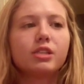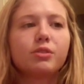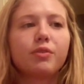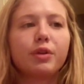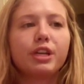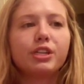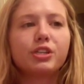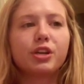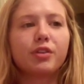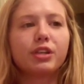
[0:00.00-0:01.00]
So if we can
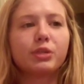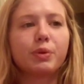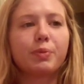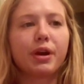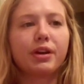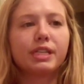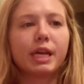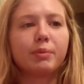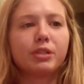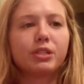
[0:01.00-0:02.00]
show that Sweetbriar is
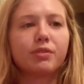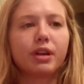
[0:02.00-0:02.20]
able to